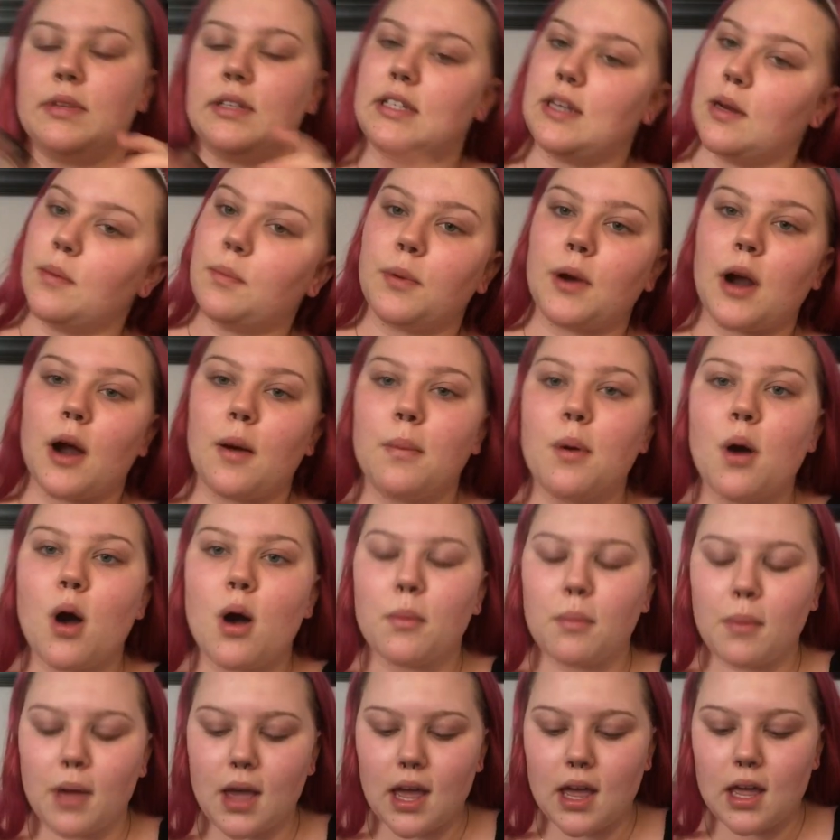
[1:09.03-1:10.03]
Dip Brow
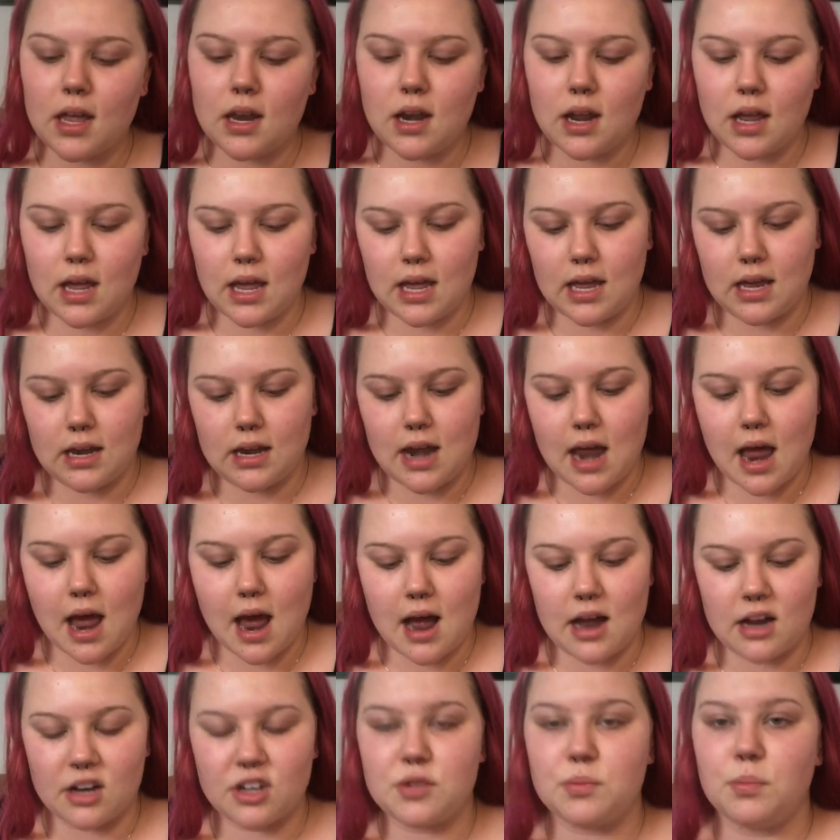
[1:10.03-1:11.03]
Pomade in
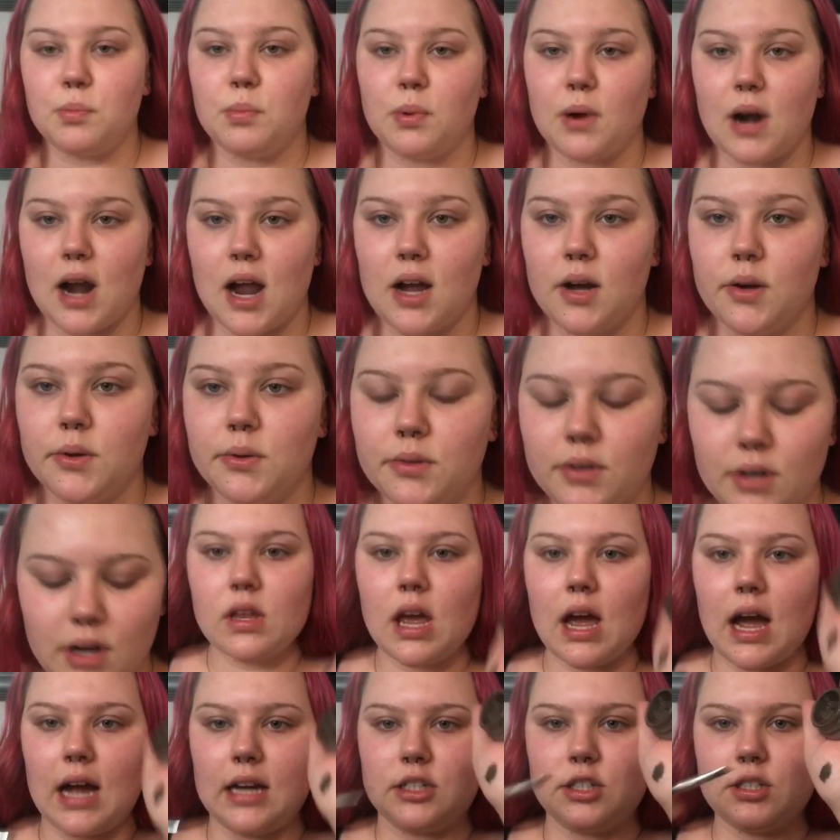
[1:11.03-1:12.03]
Ash Brown.
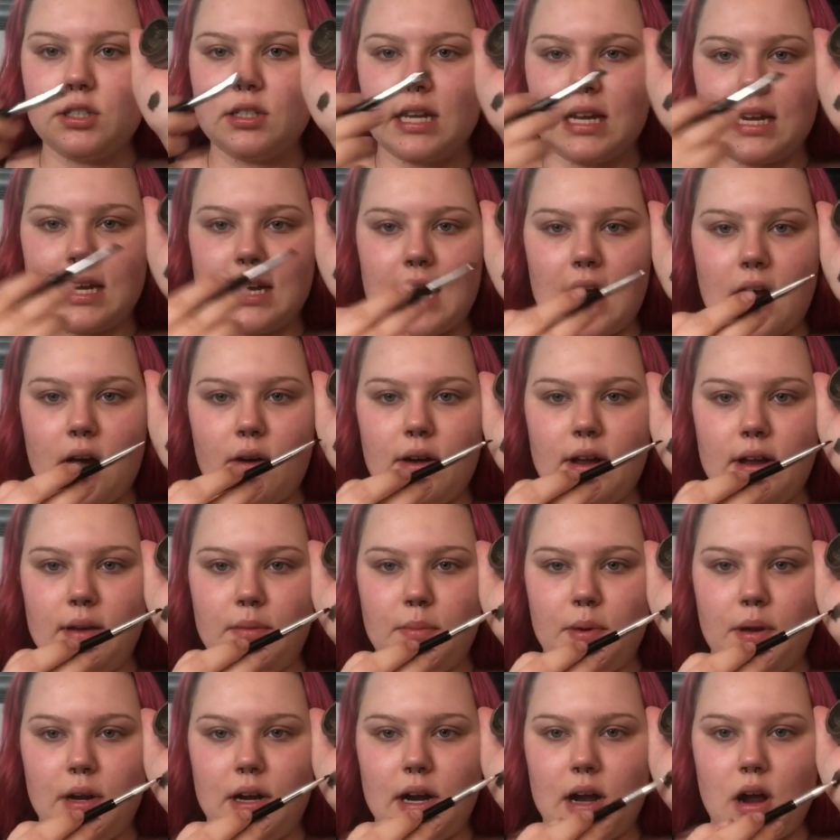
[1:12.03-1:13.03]
I just take it out
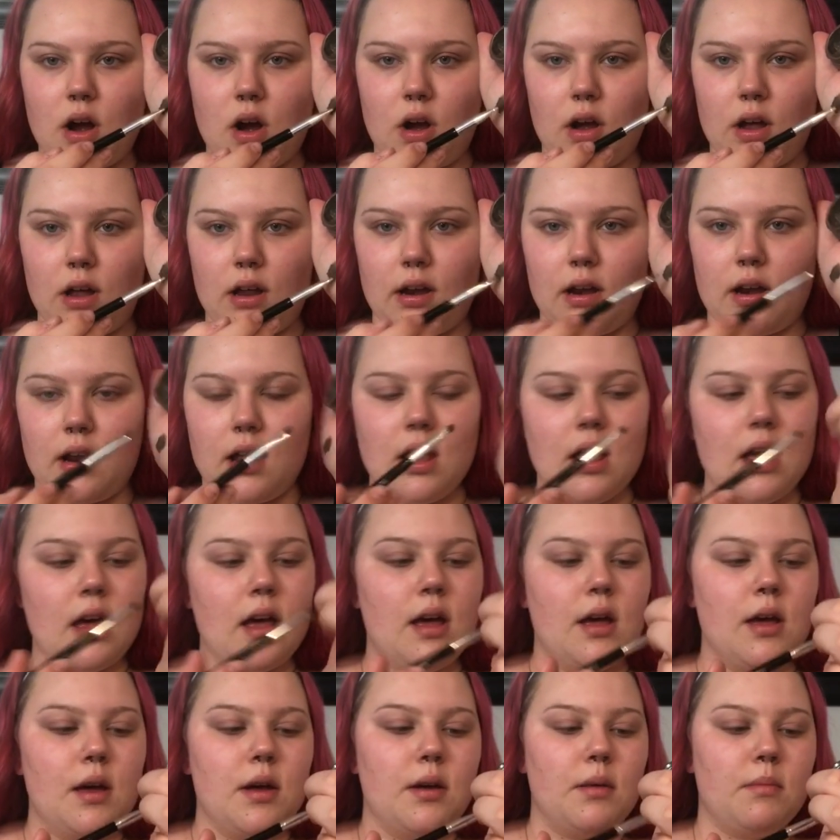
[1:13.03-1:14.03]
and put it on
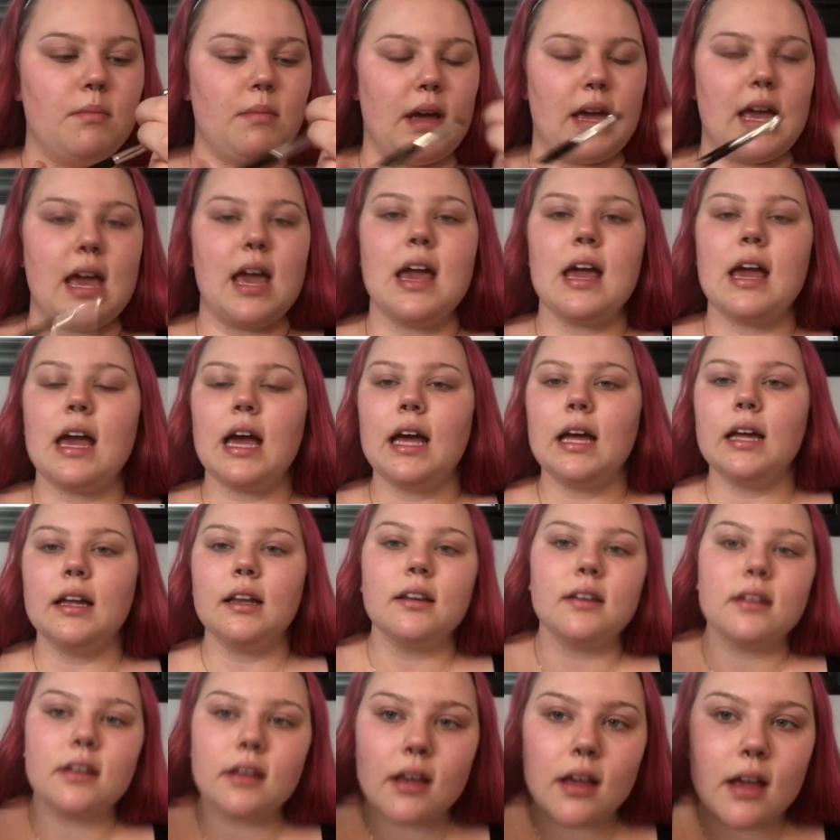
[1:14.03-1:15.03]
my
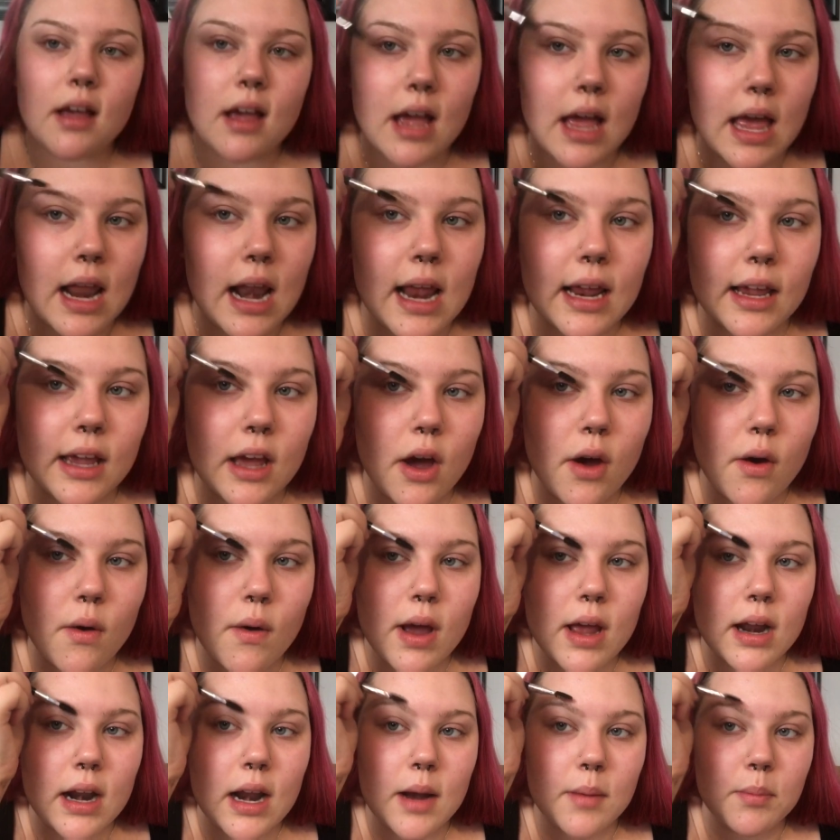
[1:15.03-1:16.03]
hand, and I go
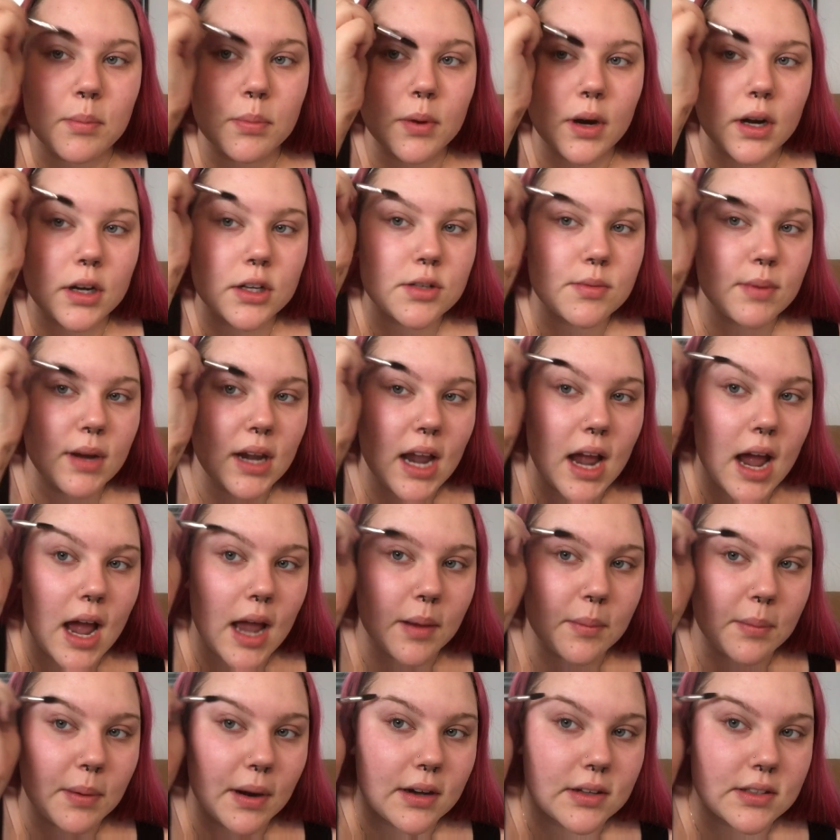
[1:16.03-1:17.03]
and I brush my
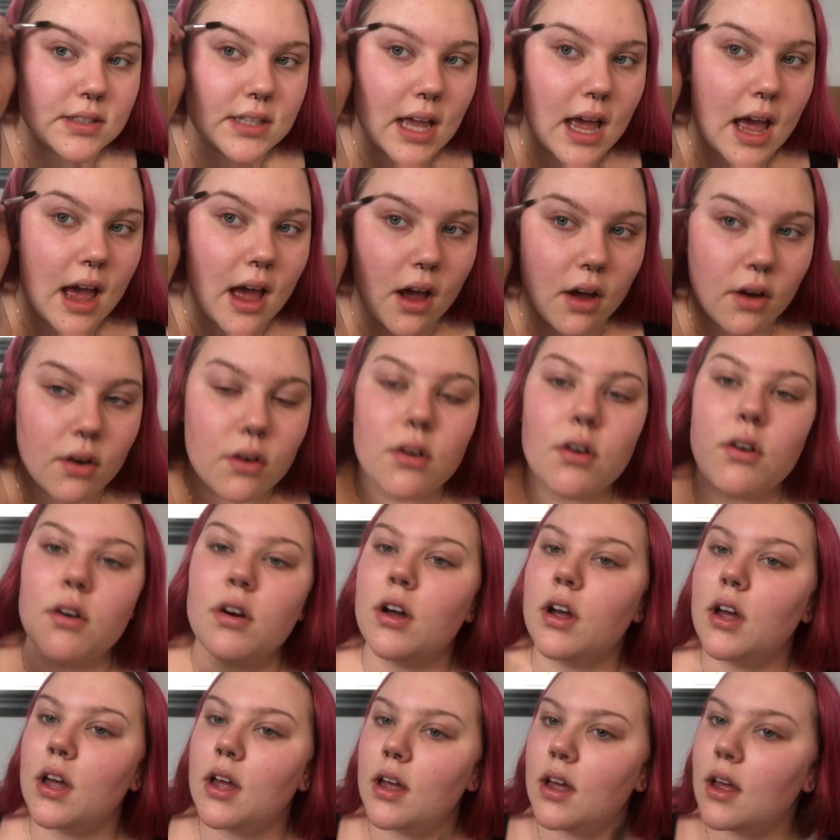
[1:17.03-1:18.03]
eyebrows out
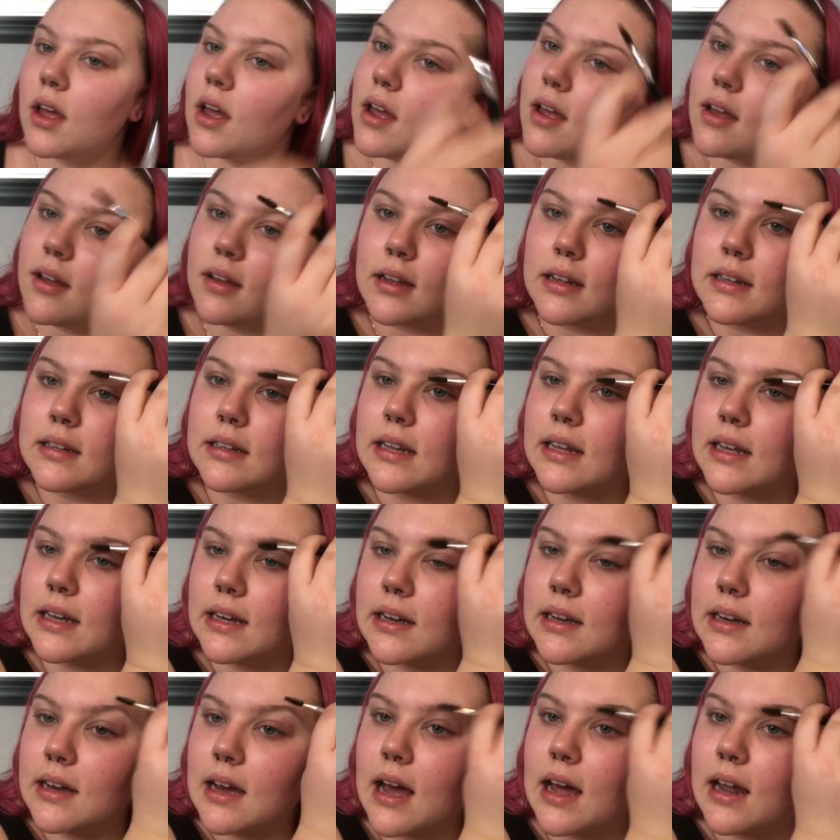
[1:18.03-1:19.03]
and
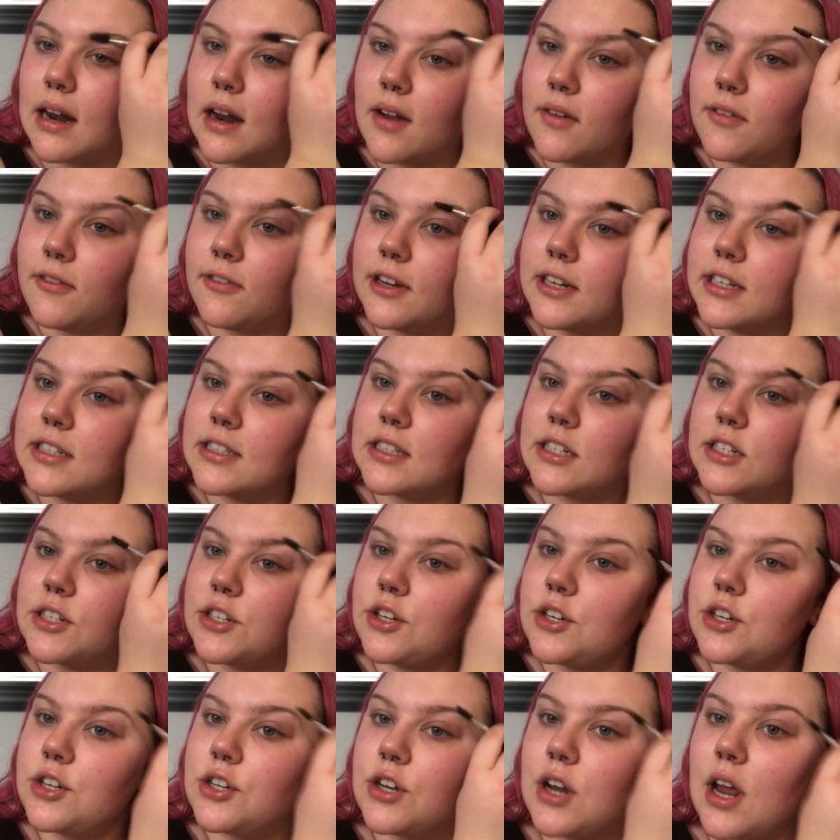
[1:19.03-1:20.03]
like kind of fix
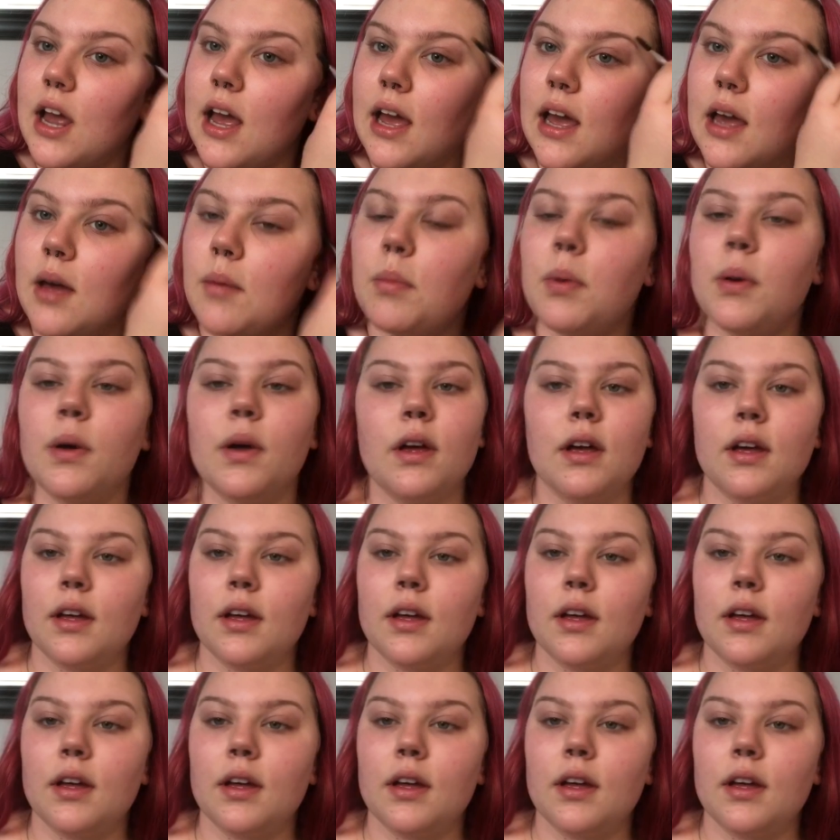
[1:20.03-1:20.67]
their shape.